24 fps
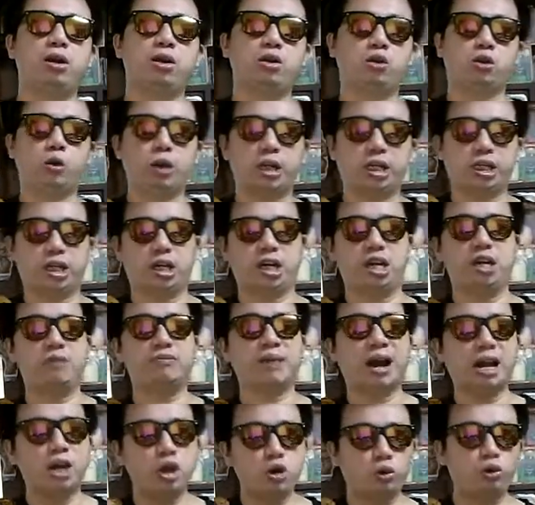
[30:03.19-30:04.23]
So it's in
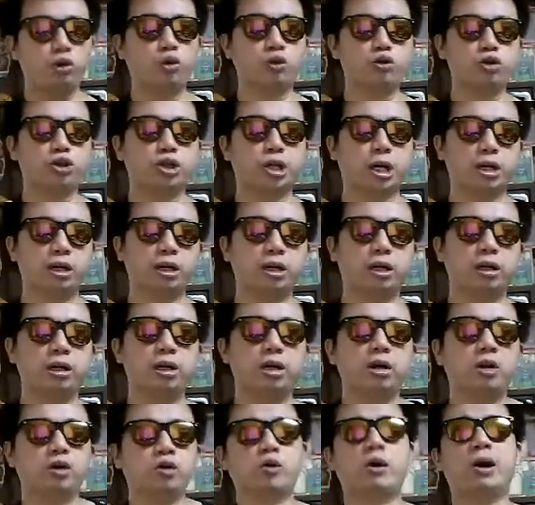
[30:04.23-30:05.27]
my YouTube channel,
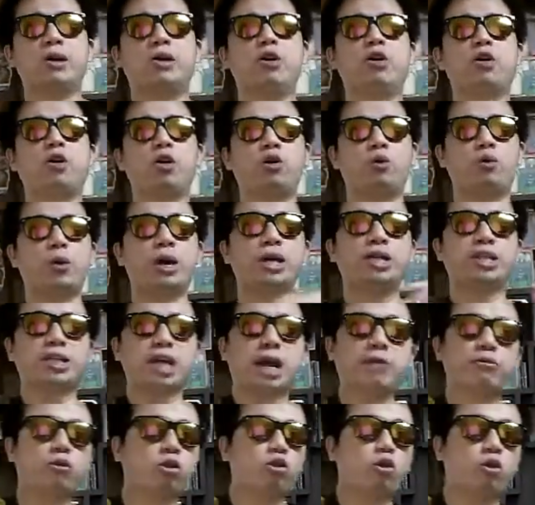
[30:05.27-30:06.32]
so I'm not going to waste
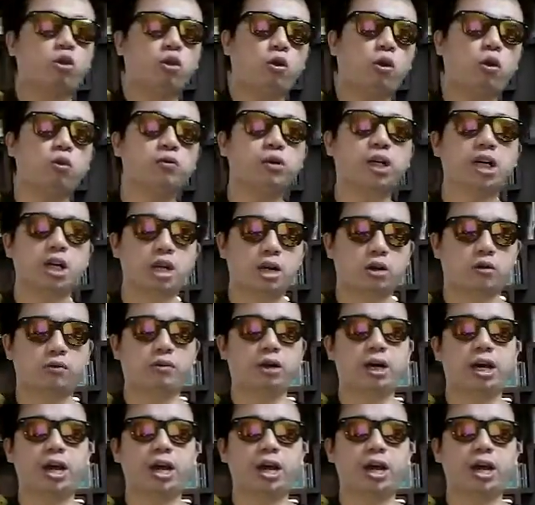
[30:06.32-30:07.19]
time to do over and over